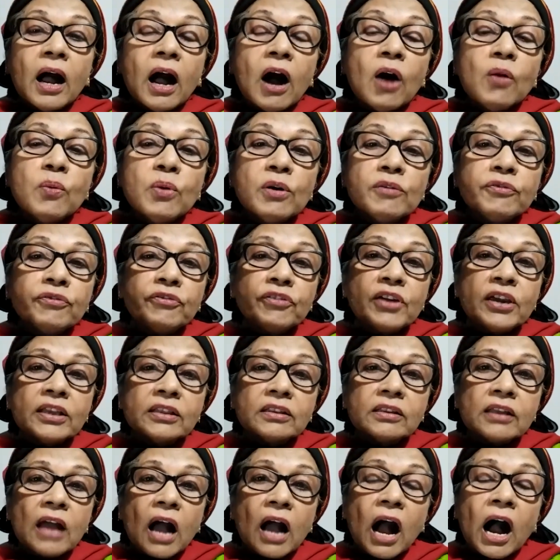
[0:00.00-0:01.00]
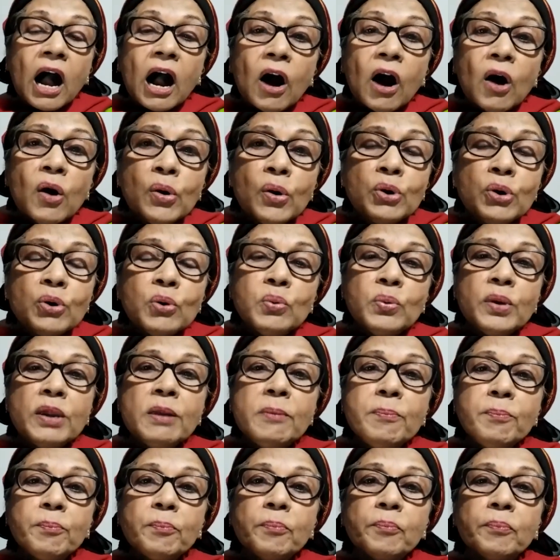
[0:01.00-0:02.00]
our faith. How do
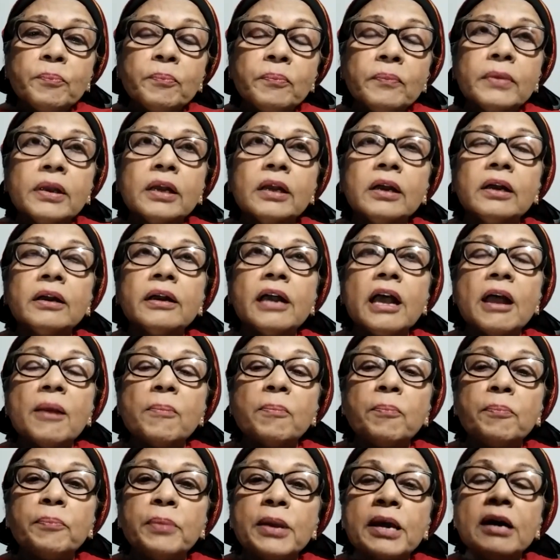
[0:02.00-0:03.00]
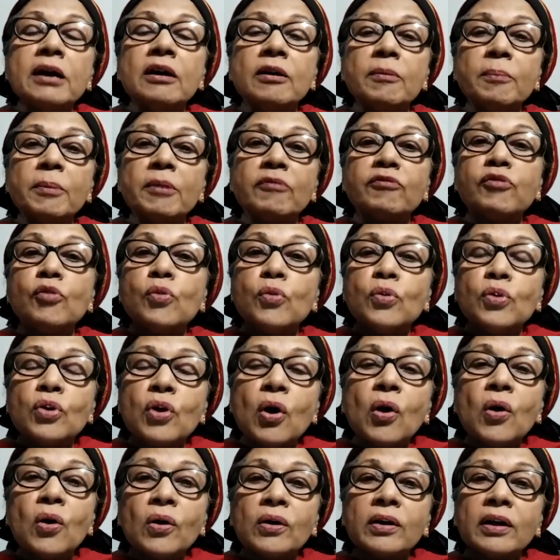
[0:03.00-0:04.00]
we appear before
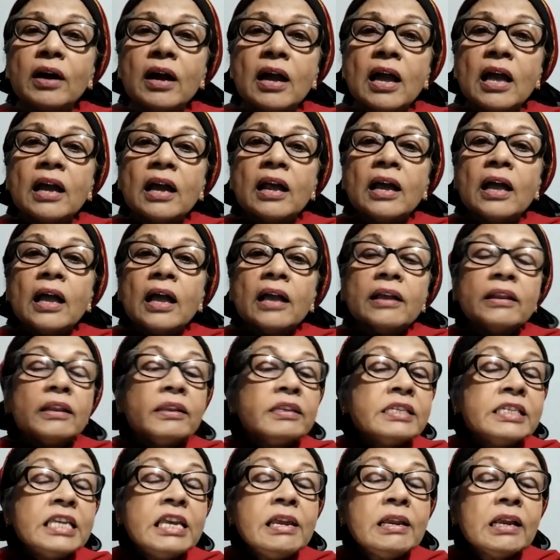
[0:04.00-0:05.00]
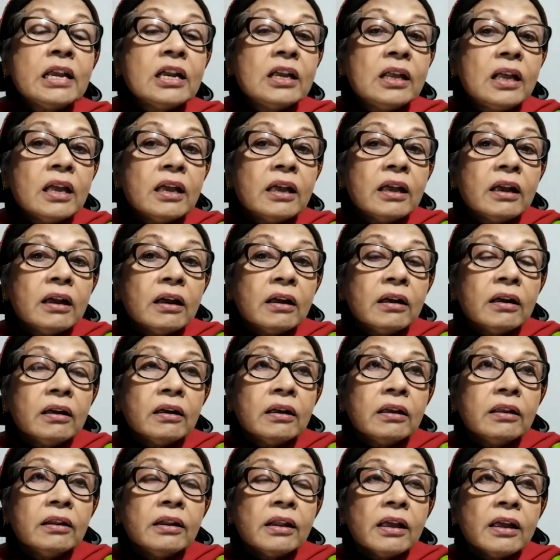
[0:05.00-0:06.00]
God? See,
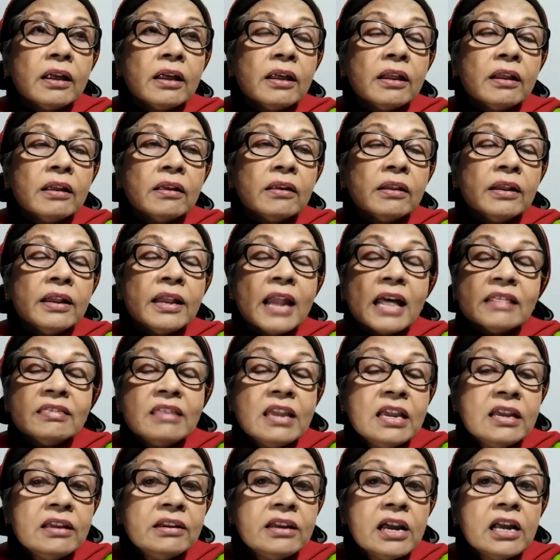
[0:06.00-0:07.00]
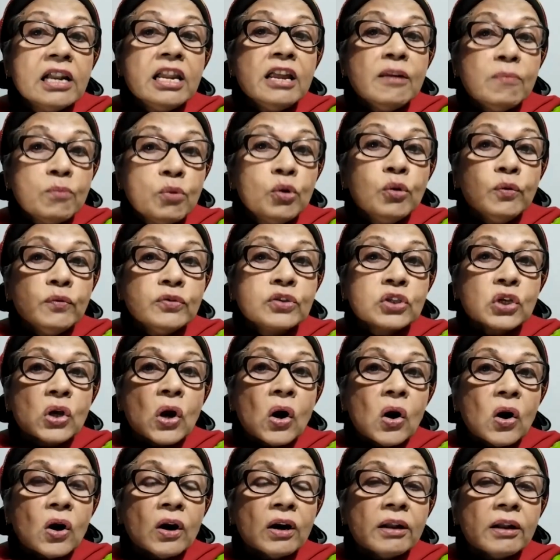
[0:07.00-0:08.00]
nothing really moves
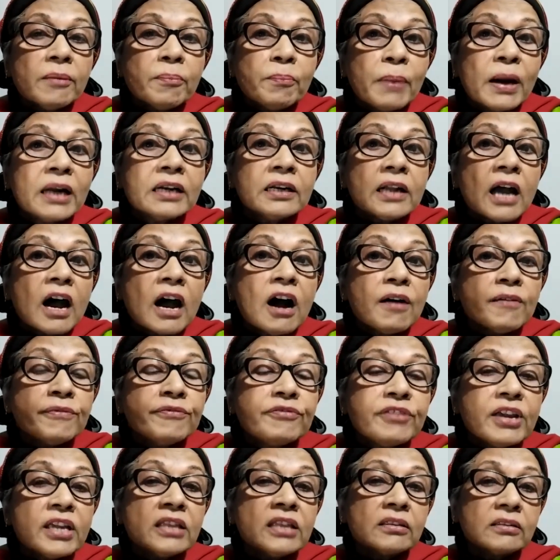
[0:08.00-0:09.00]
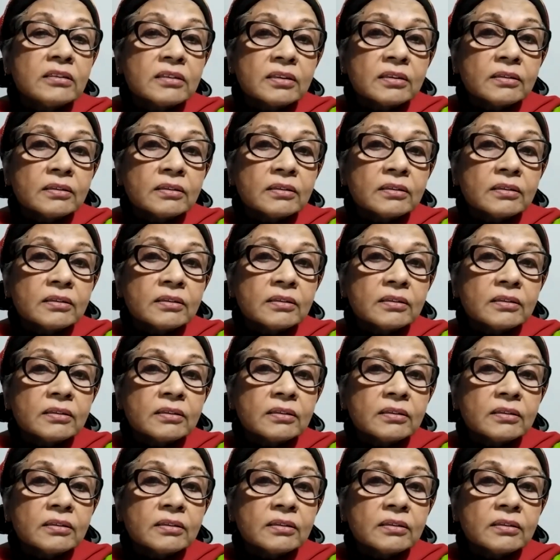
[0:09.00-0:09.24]
God but our faith.